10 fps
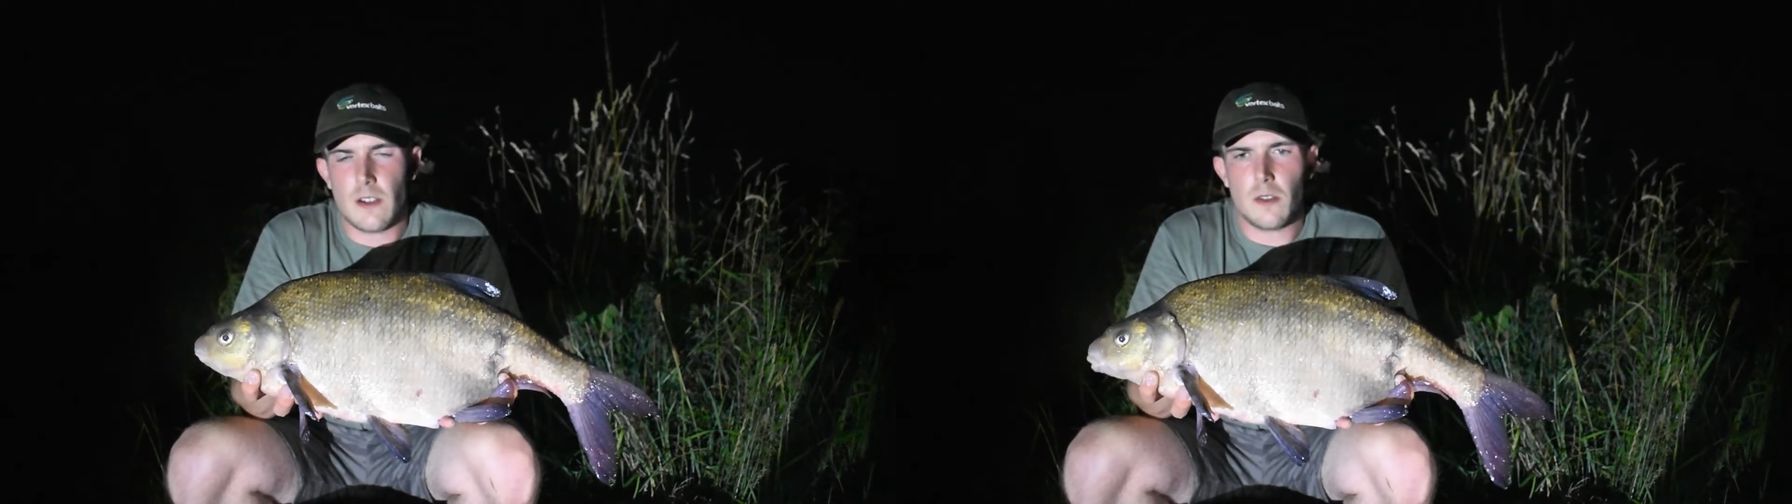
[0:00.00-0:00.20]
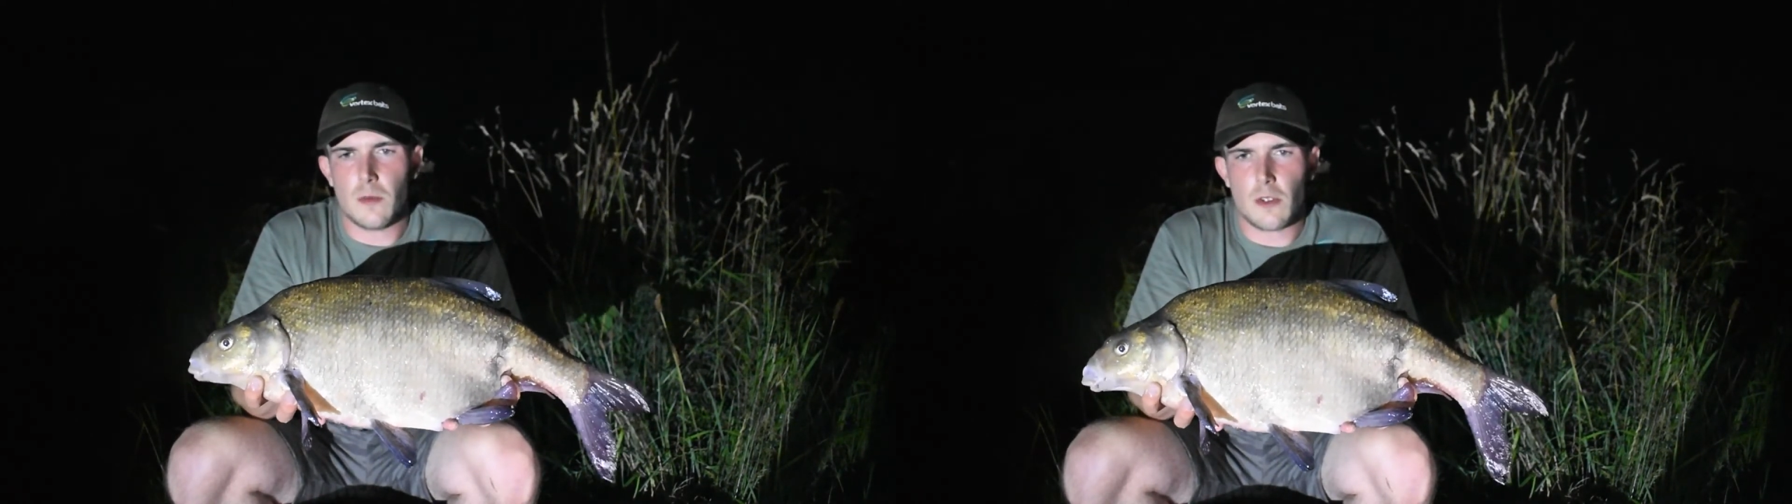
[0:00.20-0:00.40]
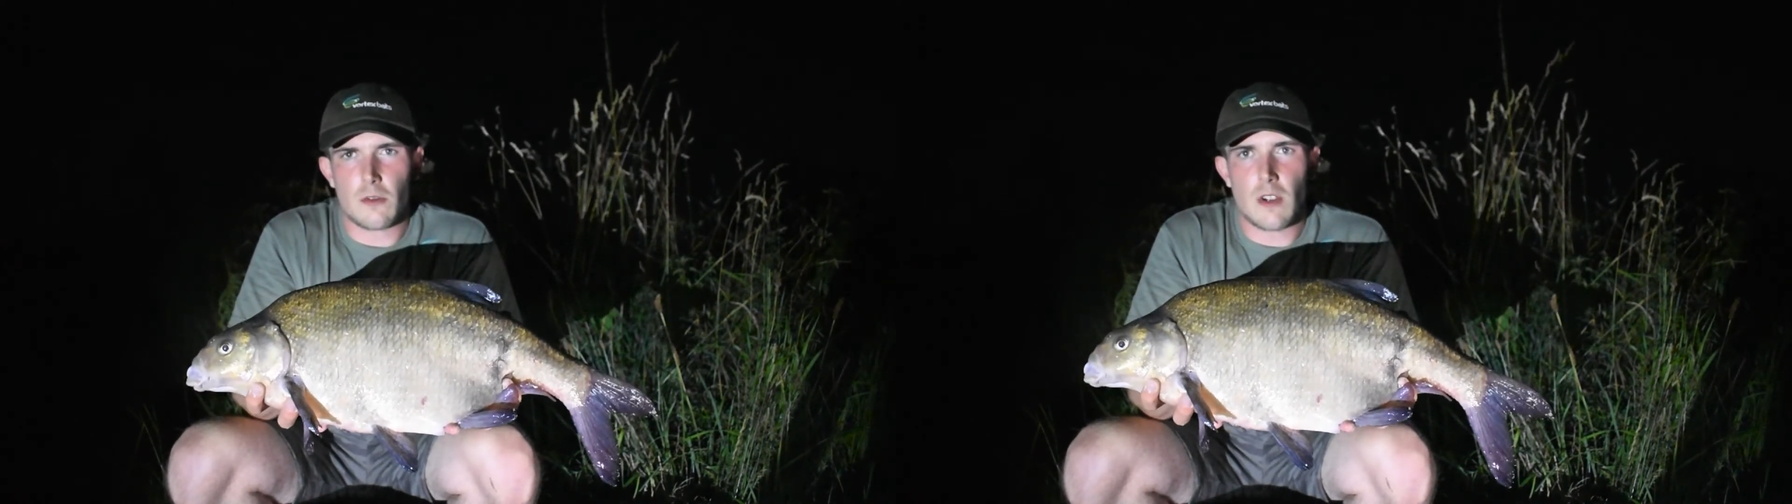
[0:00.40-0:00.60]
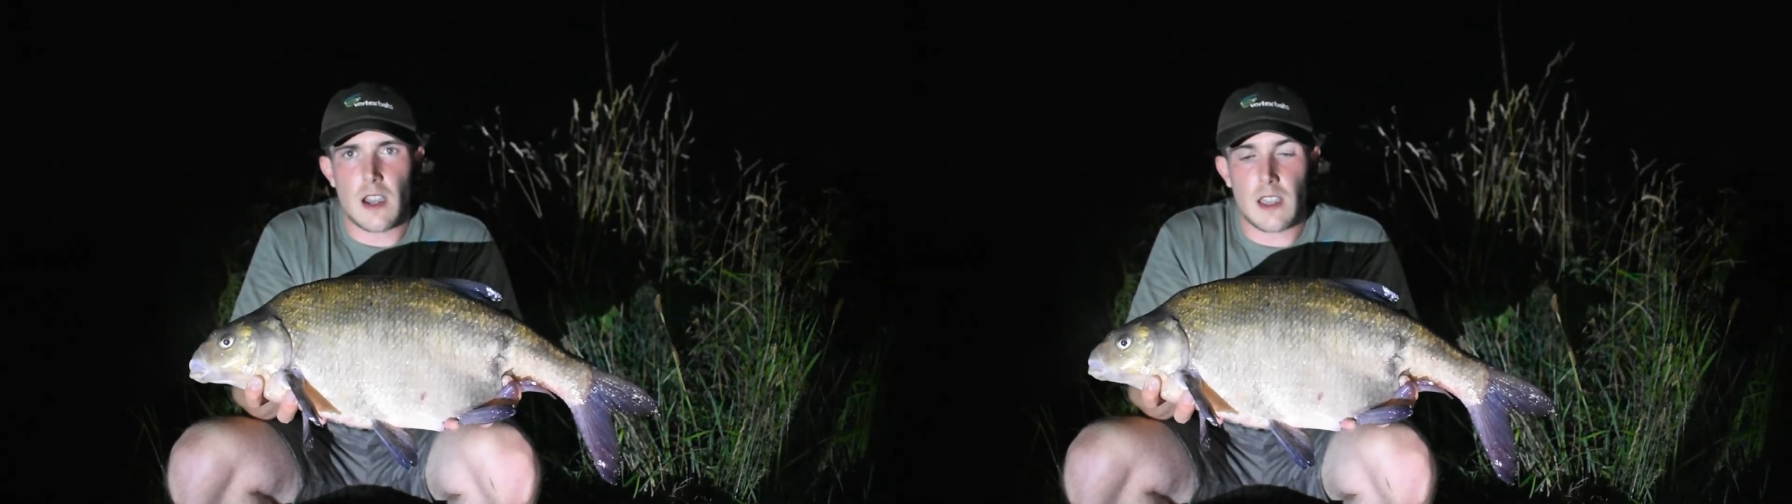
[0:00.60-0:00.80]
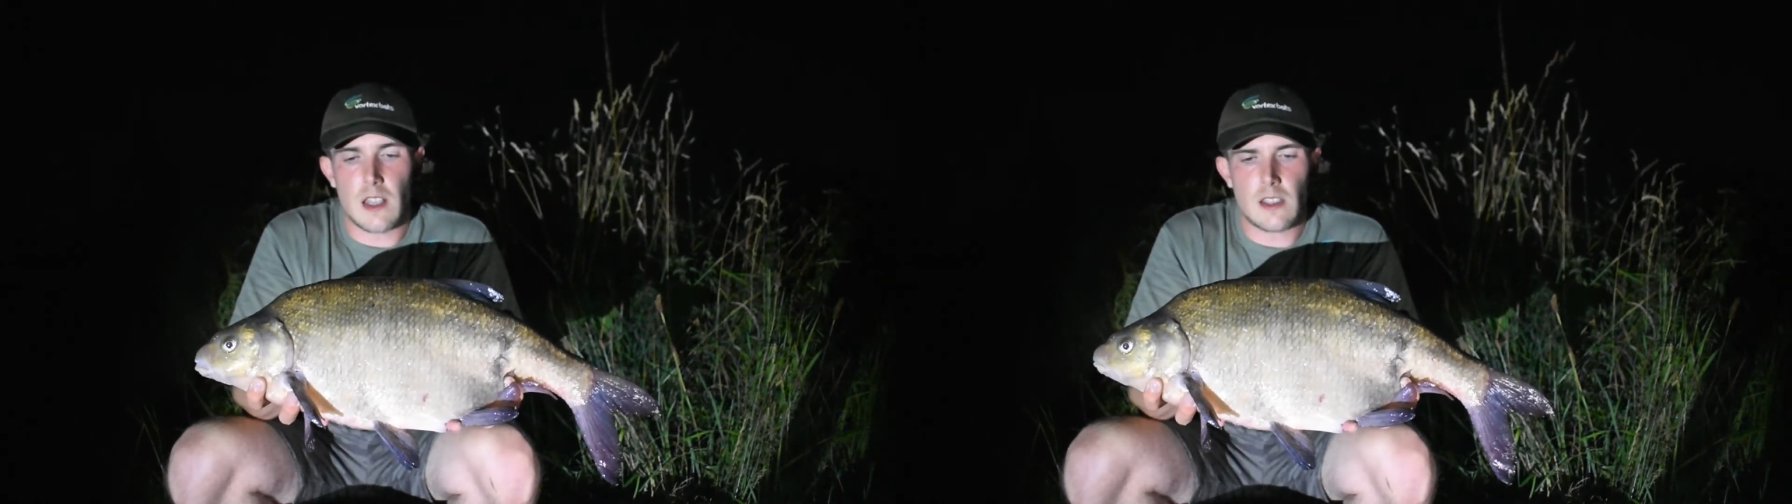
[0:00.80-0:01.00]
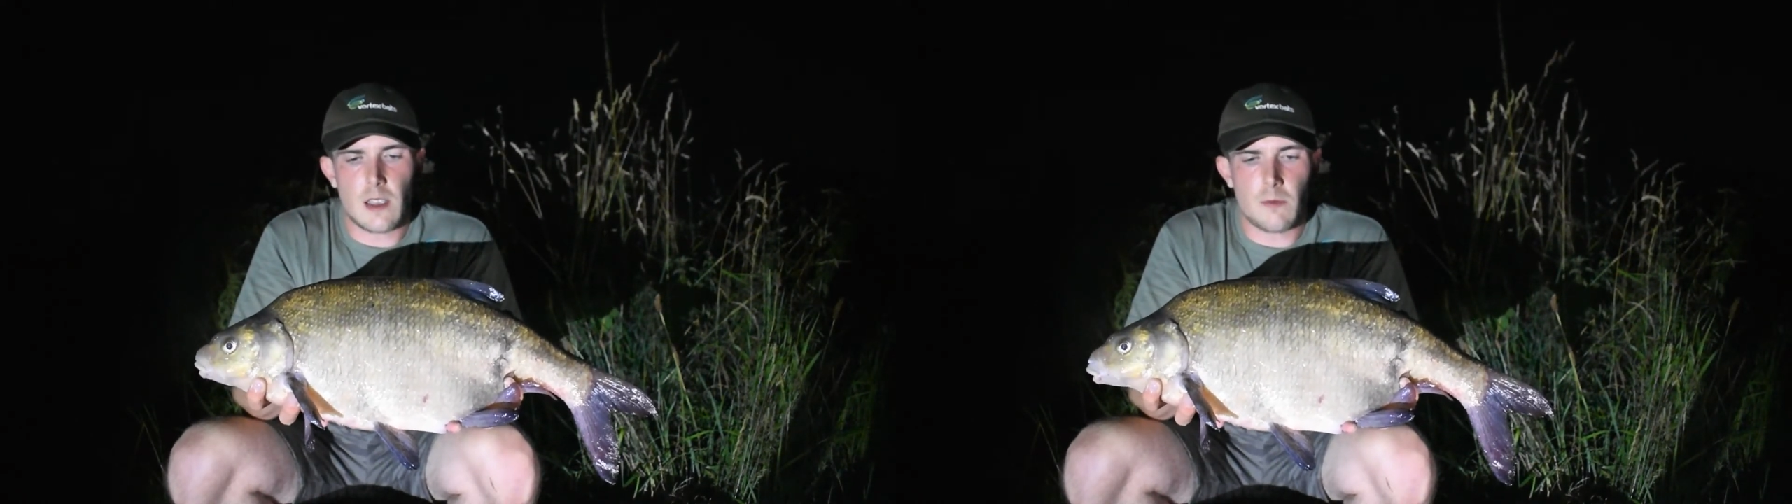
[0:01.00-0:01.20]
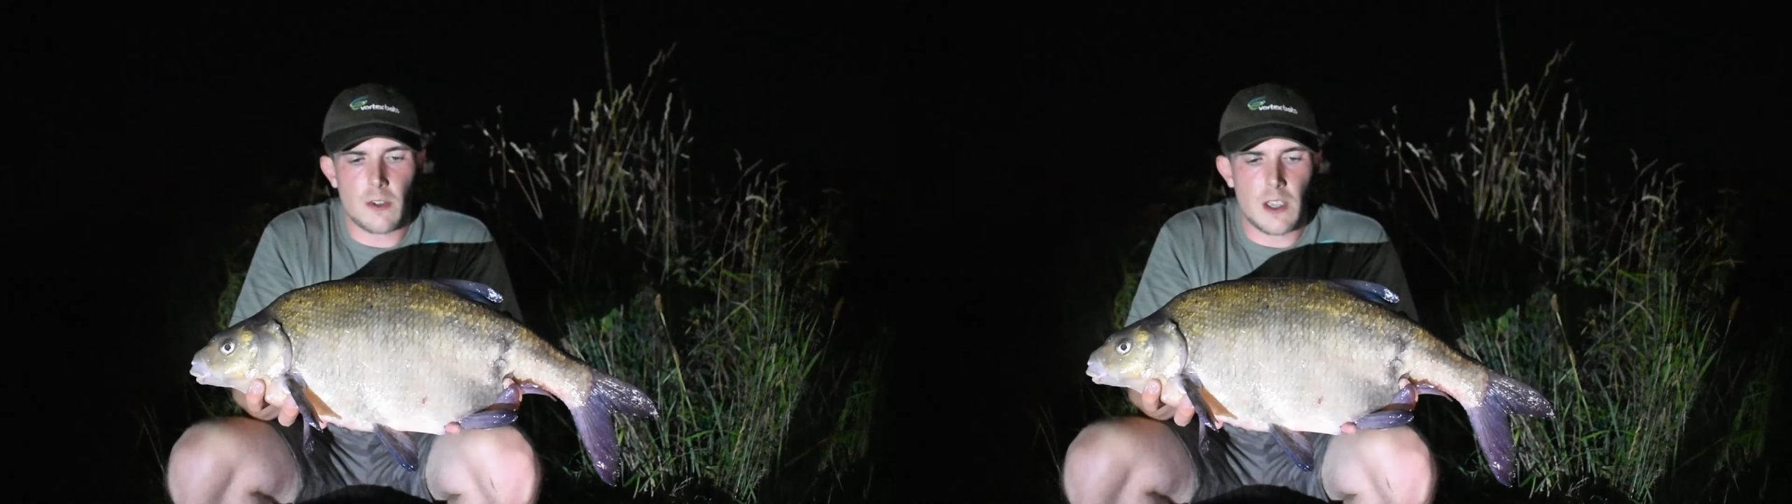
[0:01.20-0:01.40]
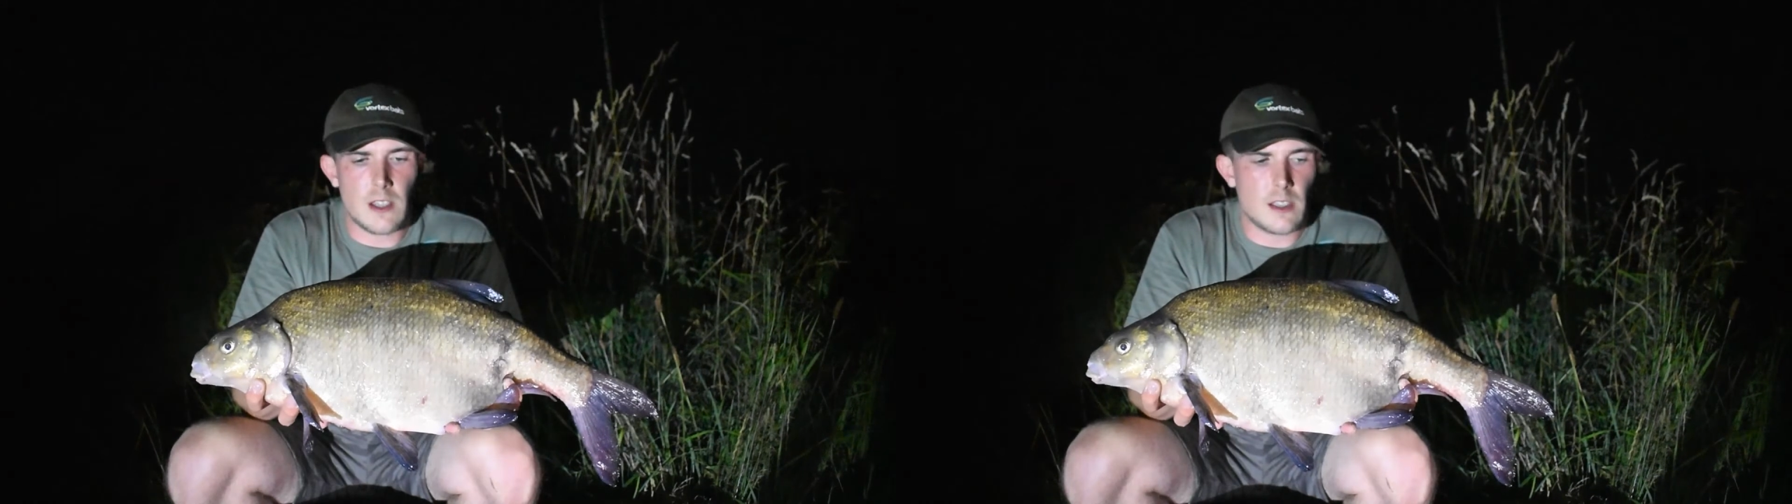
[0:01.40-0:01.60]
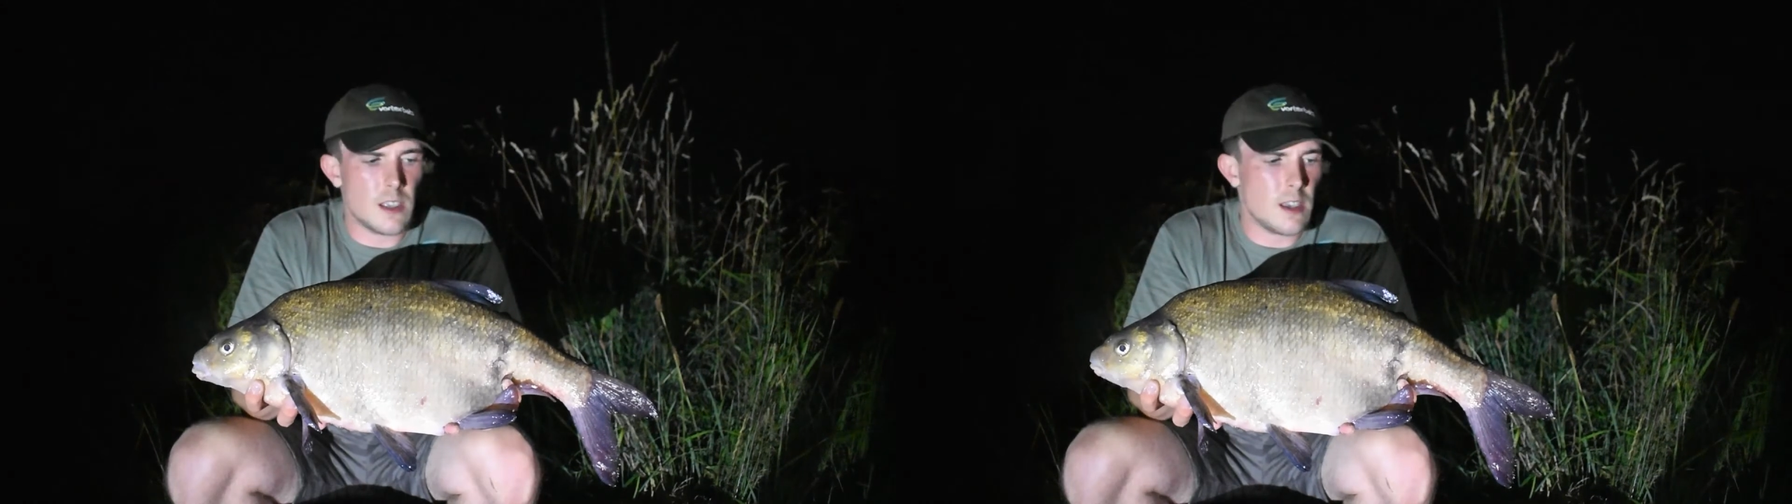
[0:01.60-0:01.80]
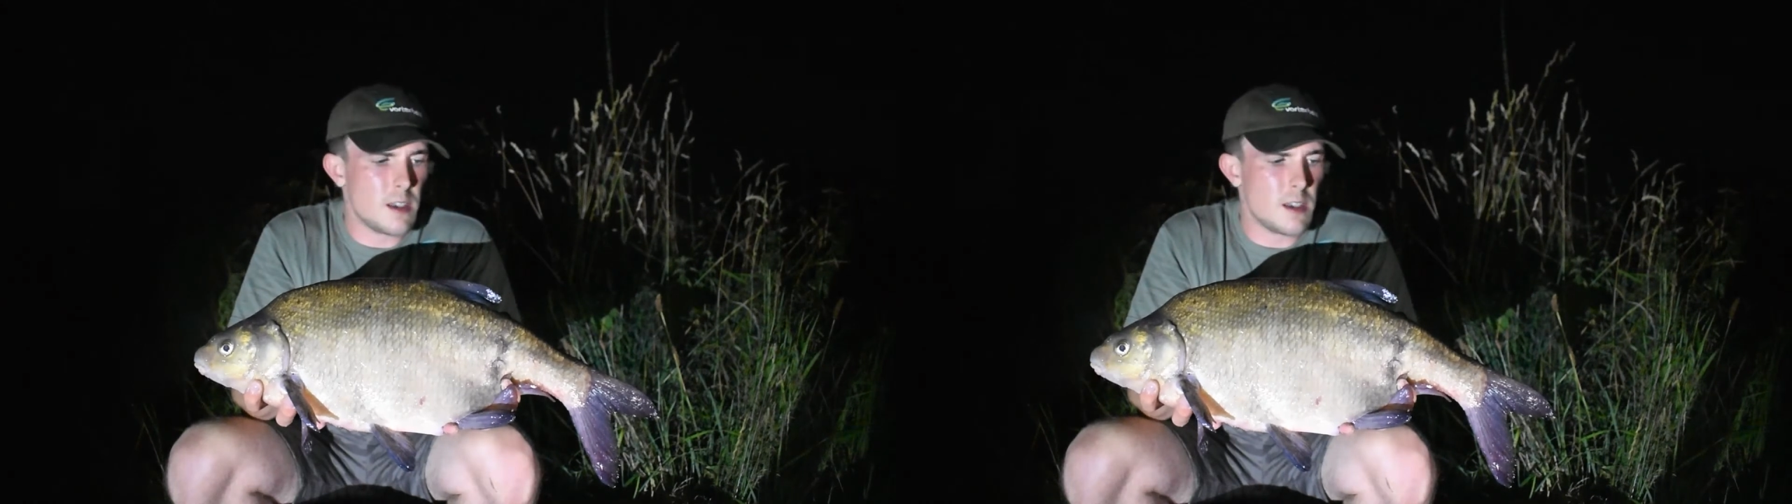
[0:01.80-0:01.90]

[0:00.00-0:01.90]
almost right against them reeds.